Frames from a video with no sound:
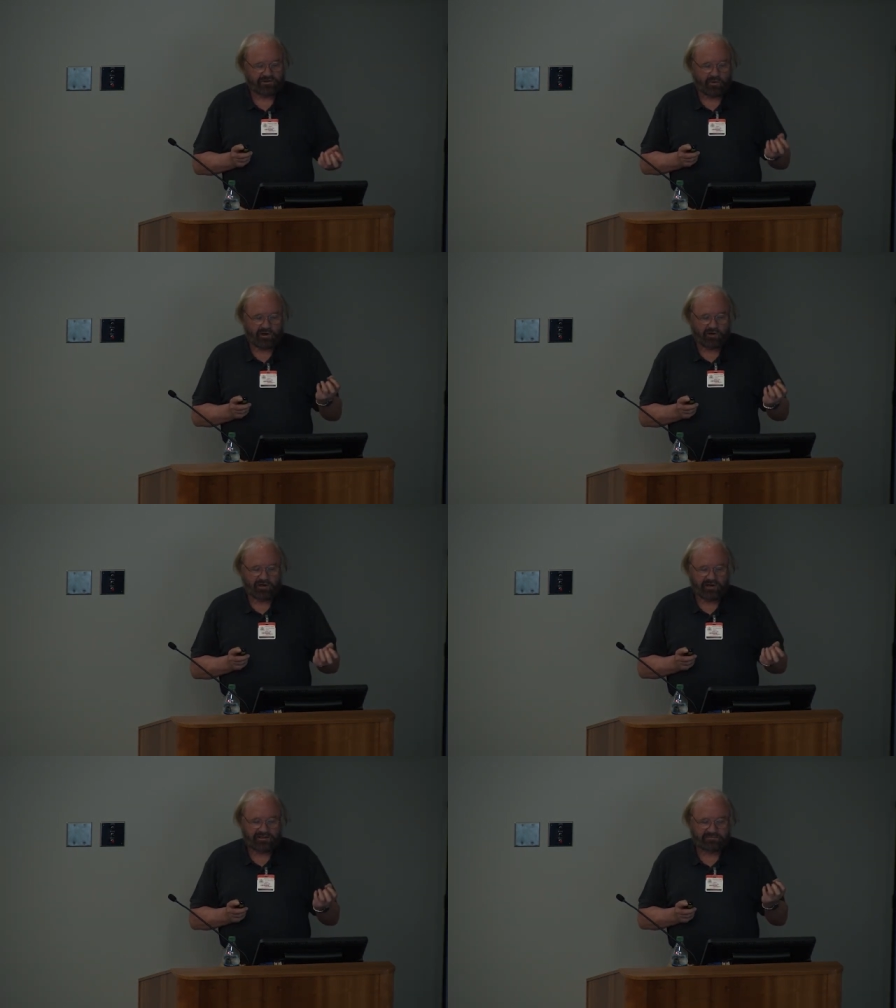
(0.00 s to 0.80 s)
So we're
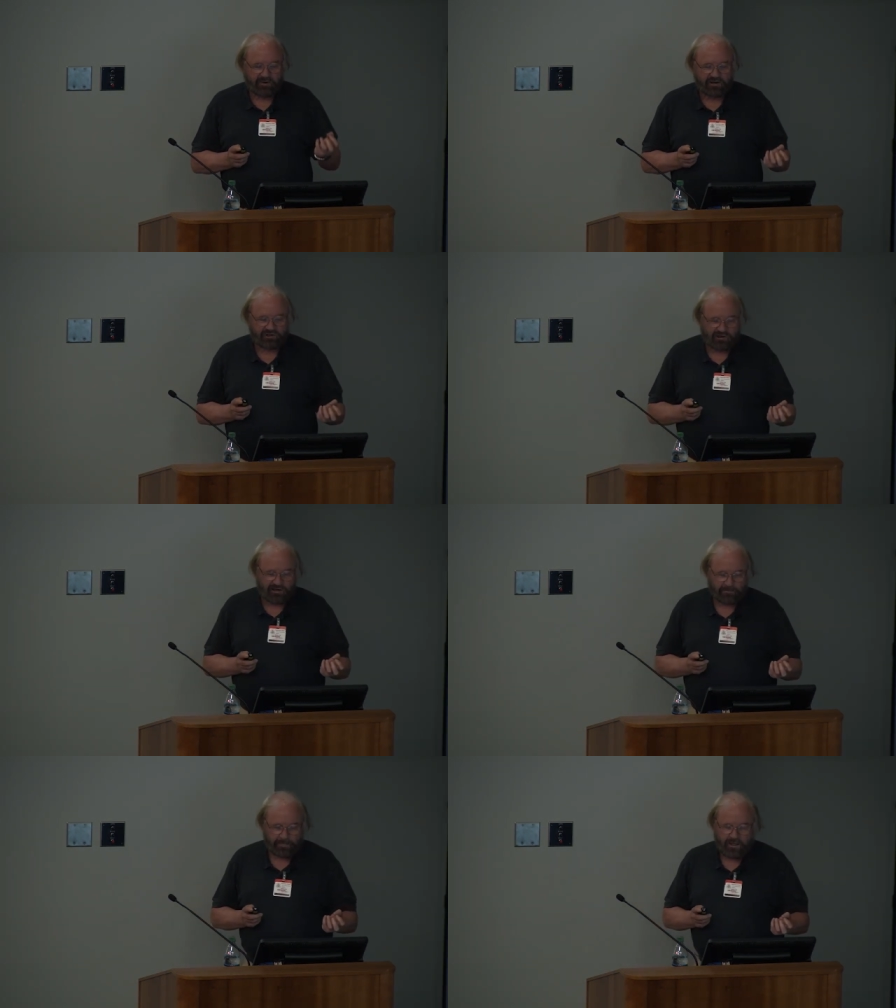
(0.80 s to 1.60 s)
looking
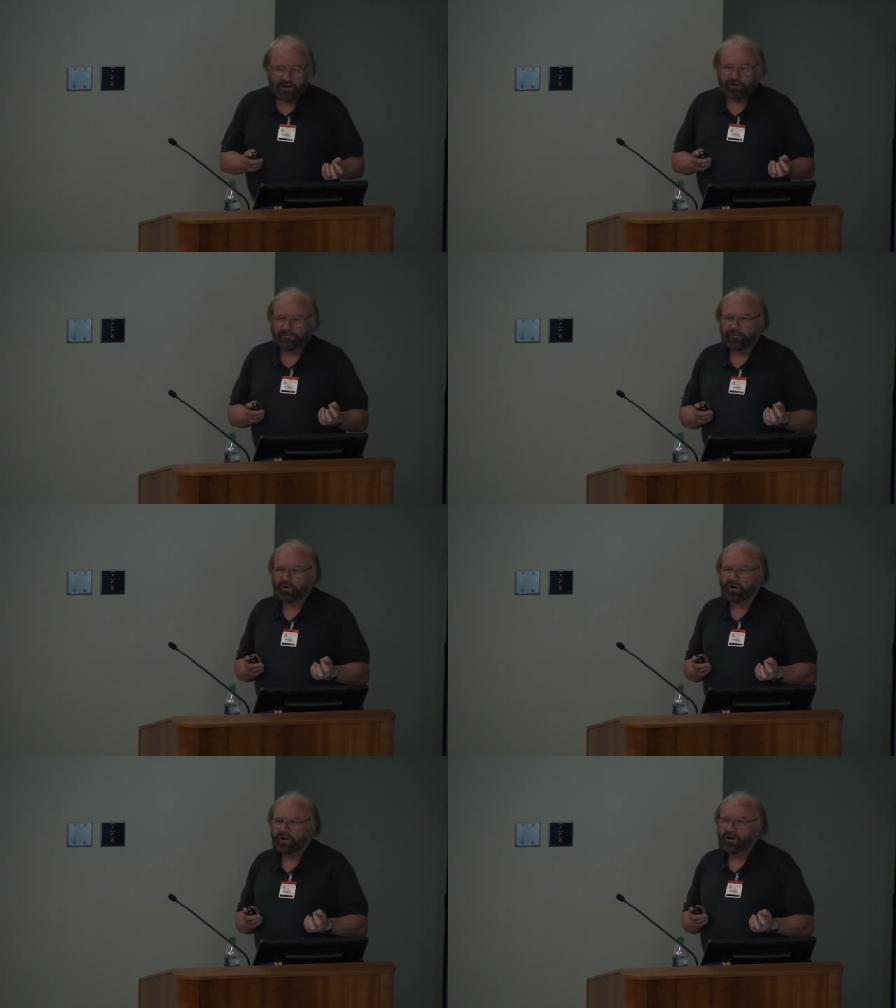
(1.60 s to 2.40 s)
especially
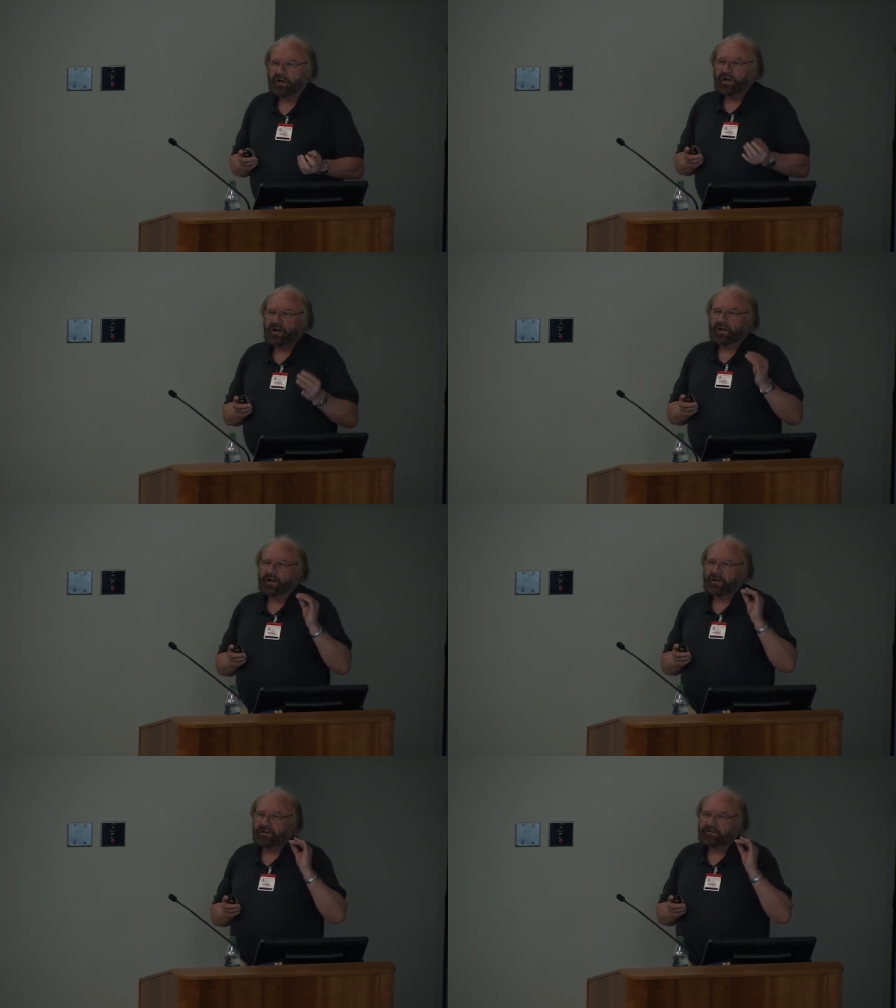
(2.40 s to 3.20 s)
for
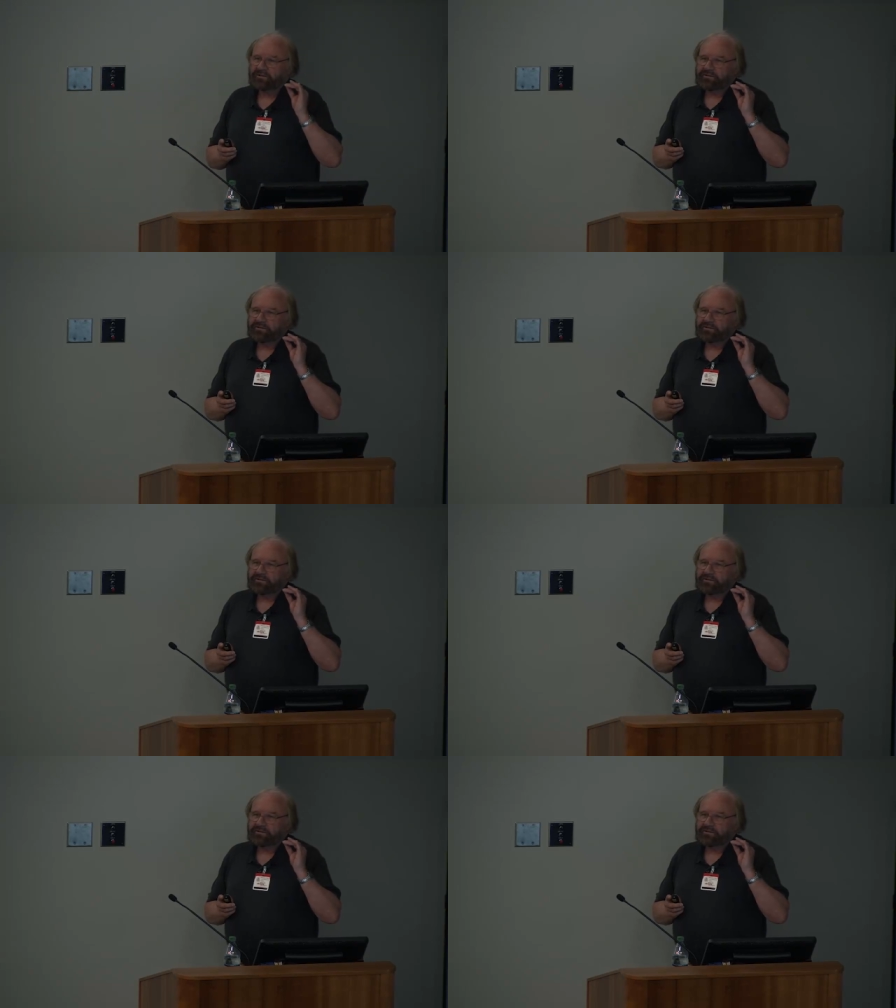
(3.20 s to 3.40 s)
uh,